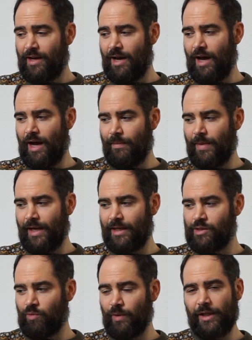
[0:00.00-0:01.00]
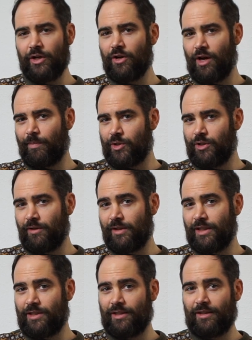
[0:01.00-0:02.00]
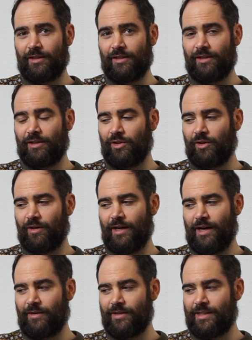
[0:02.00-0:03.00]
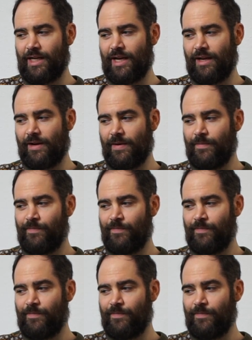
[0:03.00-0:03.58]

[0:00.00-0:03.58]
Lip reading: And it's a really good opportunity to learn how to take